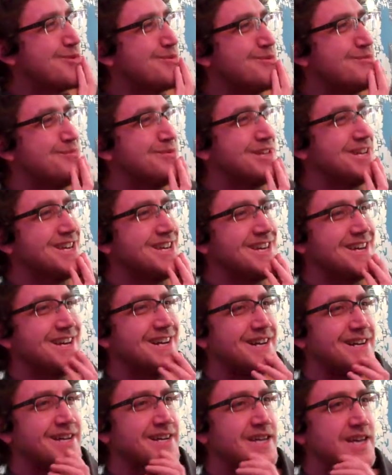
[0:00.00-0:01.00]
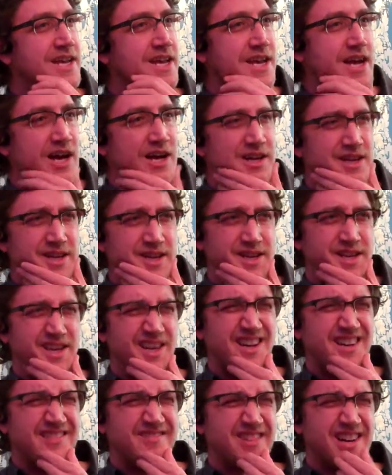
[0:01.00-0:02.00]
Probably, uh,
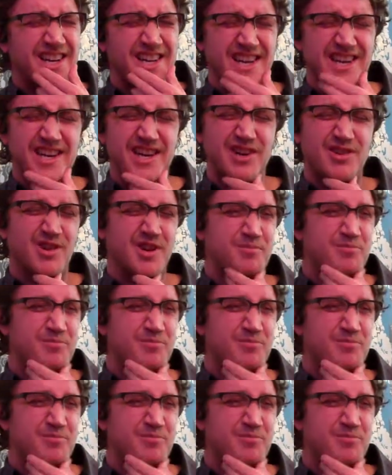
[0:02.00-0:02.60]
I don't know.